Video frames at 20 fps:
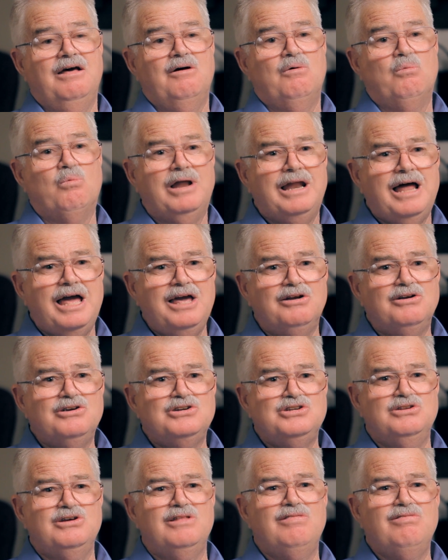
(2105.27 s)
When I
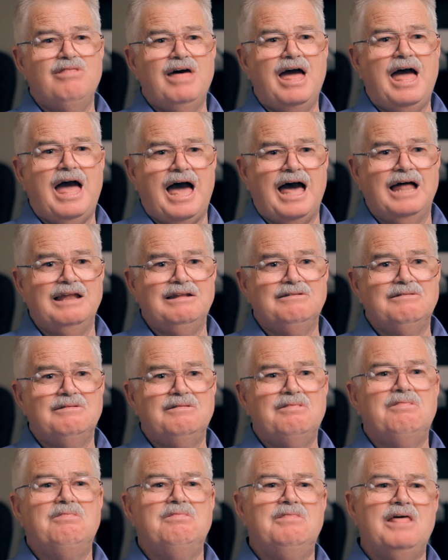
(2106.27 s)
understood that,
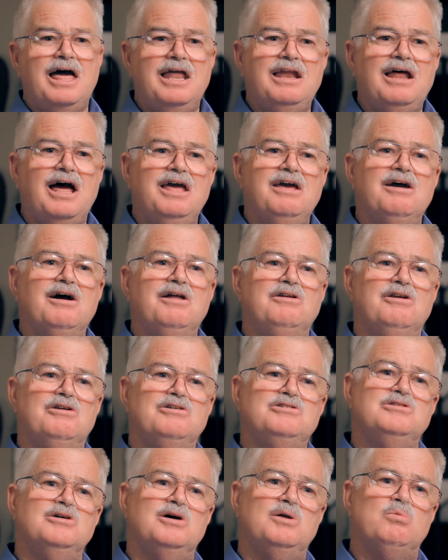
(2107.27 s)
then I
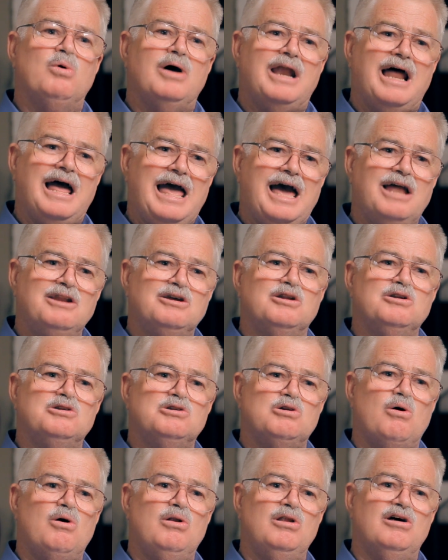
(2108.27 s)
understood what I had
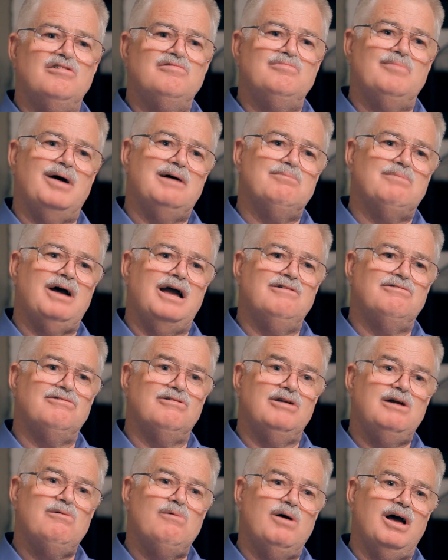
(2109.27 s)
control of by my
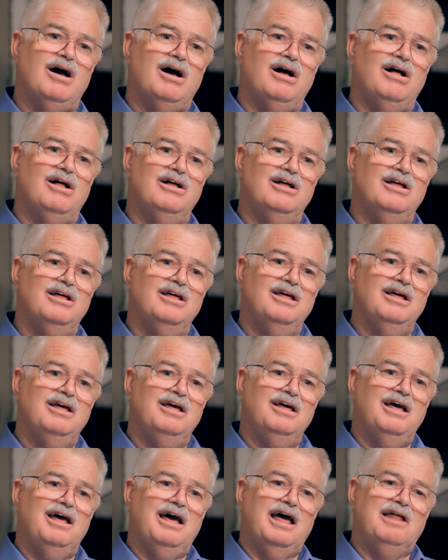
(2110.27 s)
free will.
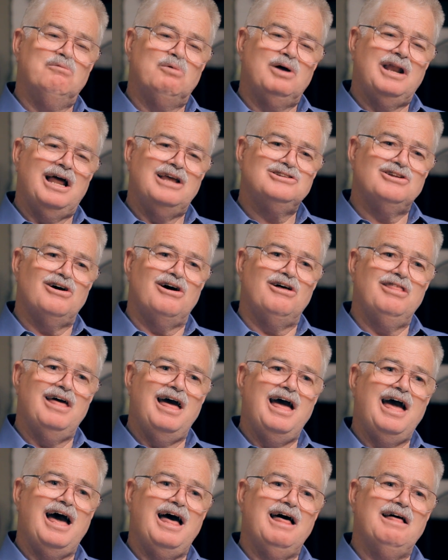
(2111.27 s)
And when I saw
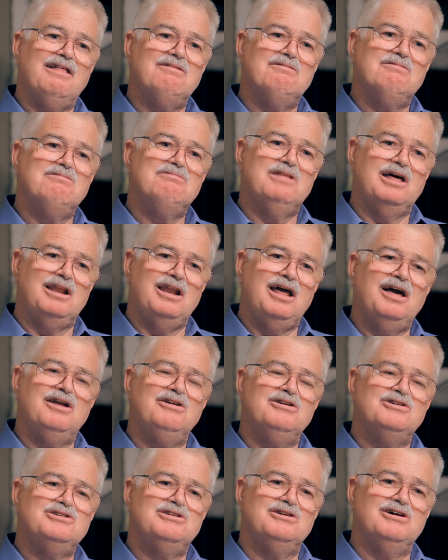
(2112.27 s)
that, then I
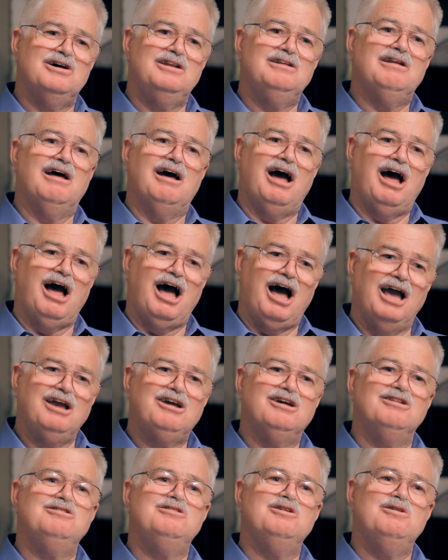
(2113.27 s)
understood I
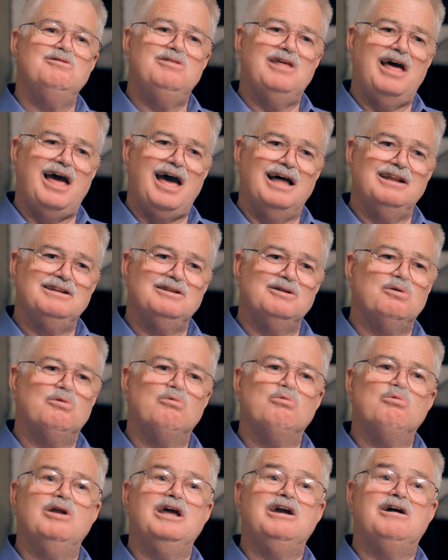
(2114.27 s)
could do that,
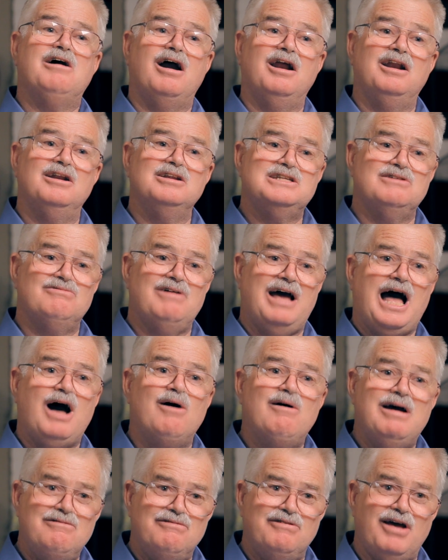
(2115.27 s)
regardless of how
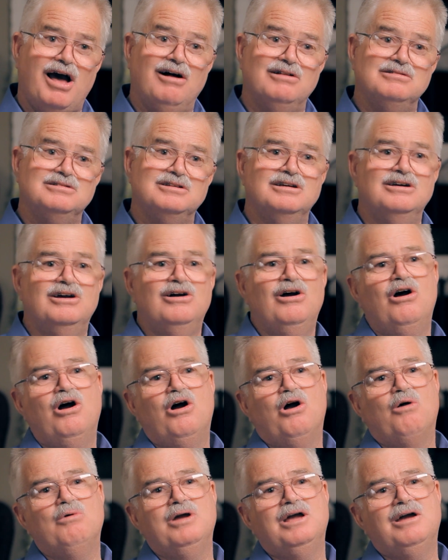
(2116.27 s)
I felt,
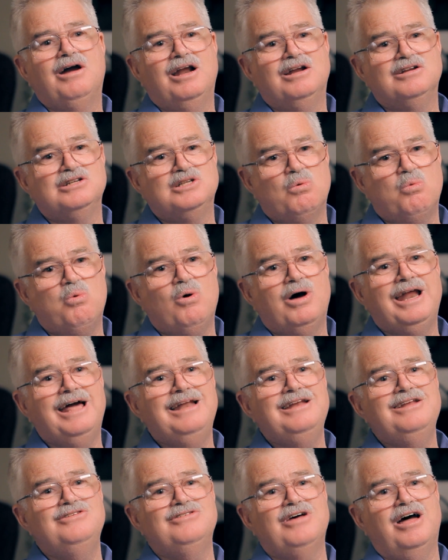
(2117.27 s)
or regardless of what I
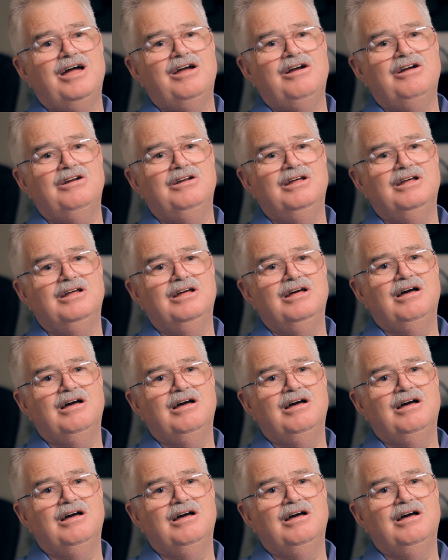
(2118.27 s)
desired.